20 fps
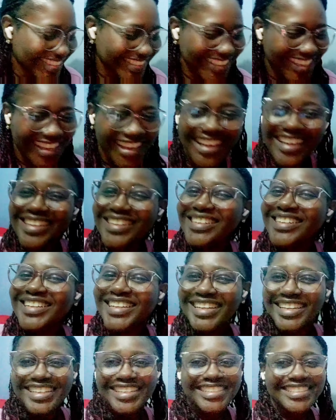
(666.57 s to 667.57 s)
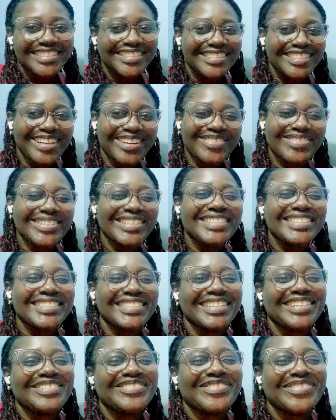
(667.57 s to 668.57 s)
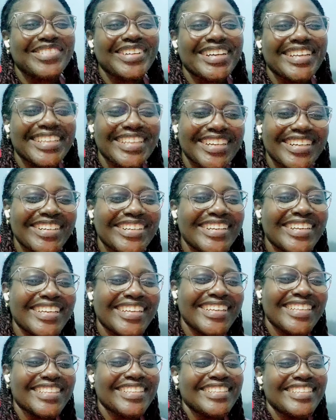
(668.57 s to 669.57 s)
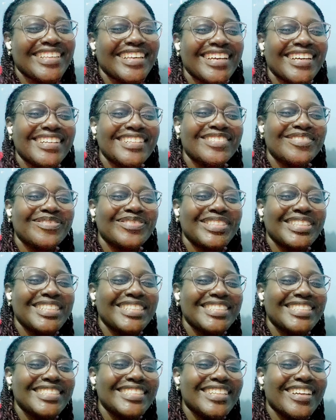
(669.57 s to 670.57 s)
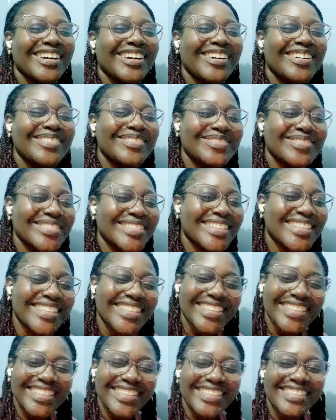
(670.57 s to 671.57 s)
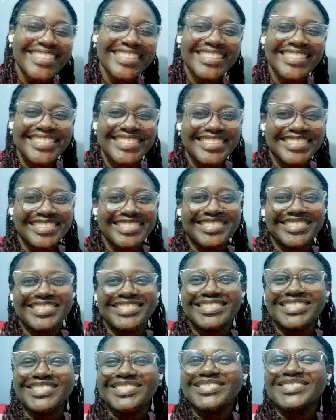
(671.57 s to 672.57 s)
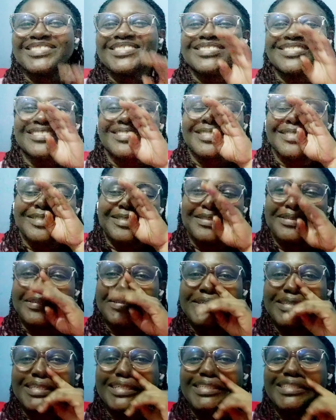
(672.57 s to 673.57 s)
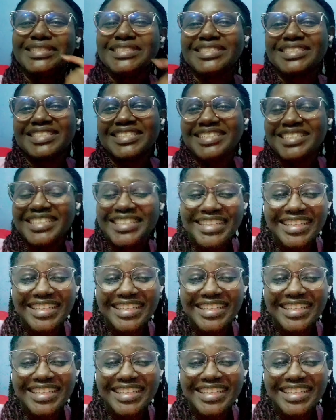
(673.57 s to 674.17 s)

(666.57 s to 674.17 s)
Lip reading: Yeah. Stop yourself while you're in. Yeah, please stop. He's too crazy.